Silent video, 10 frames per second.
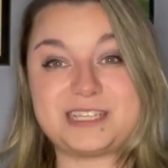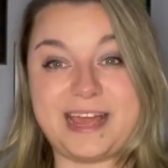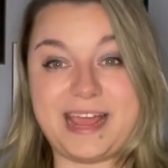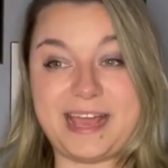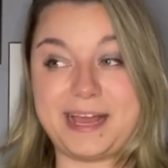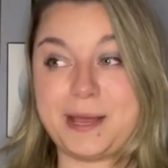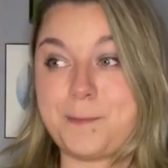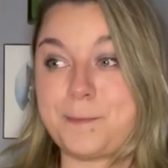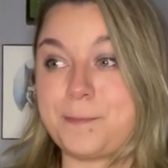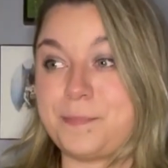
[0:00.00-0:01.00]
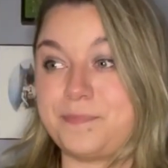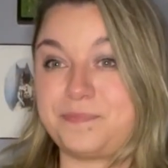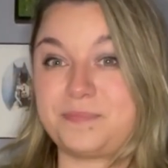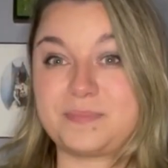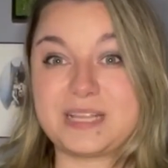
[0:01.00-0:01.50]
like
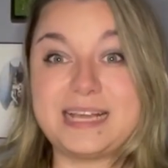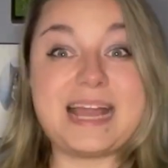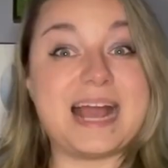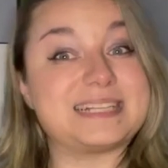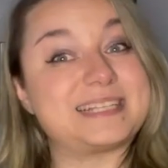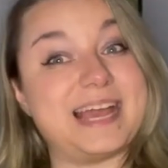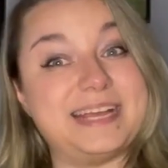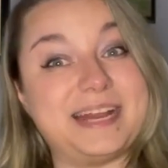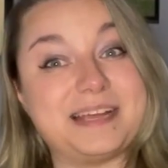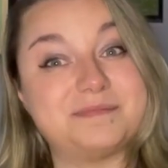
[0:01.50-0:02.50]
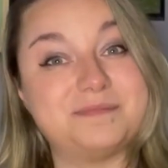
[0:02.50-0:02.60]
cascading